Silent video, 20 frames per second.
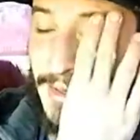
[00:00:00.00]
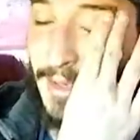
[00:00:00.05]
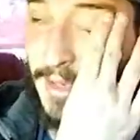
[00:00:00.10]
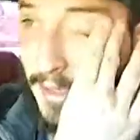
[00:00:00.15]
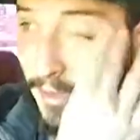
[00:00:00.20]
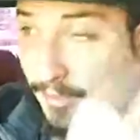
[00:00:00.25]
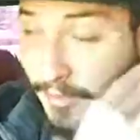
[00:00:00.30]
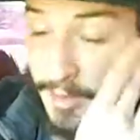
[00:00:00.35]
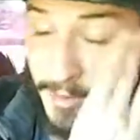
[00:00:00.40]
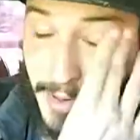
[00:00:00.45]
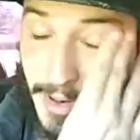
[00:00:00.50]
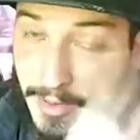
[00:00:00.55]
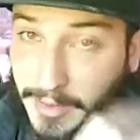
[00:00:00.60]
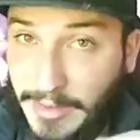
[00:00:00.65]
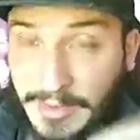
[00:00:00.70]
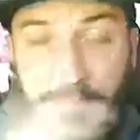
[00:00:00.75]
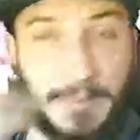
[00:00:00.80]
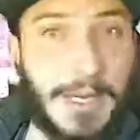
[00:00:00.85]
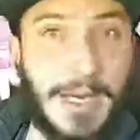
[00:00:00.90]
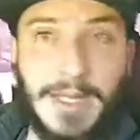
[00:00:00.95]
is from all
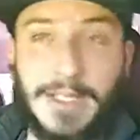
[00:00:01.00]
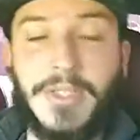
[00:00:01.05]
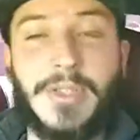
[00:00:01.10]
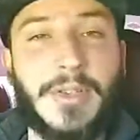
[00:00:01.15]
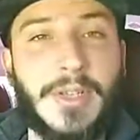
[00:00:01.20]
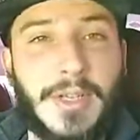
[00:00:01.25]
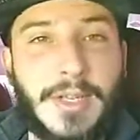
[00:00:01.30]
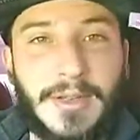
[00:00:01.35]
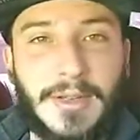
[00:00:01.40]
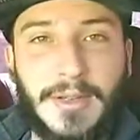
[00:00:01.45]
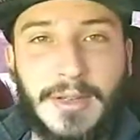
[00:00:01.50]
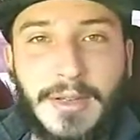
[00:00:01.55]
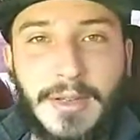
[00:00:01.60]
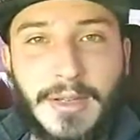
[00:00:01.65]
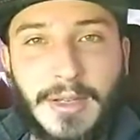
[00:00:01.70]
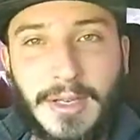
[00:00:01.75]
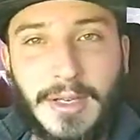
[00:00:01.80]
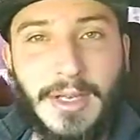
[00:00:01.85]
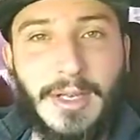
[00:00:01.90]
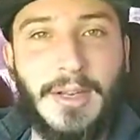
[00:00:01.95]
these pine trees,
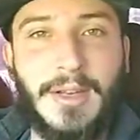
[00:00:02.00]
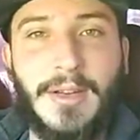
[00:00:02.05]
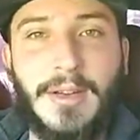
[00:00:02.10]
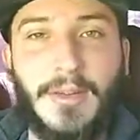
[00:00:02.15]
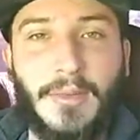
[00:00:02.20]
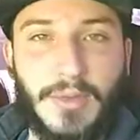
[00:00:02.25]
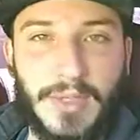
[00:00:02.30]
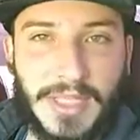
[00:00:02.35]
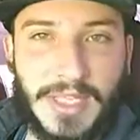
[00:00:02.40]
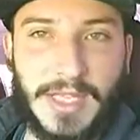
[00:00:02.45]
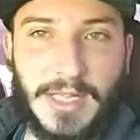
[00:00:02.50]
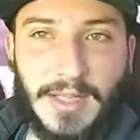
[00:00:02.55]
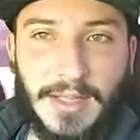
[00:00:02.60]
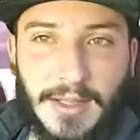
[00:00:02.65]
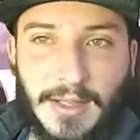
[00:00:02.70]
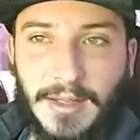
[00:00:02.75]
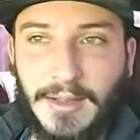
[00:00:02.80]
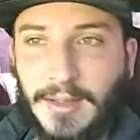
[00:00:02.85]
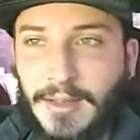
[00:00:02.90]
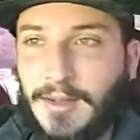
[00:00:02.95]
and it is
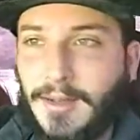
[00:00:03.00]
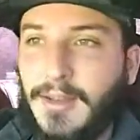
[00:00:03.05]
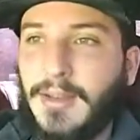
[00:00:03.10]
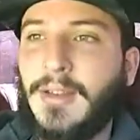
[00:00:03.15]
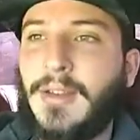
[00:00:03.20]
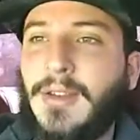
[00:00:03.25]
ridiculous.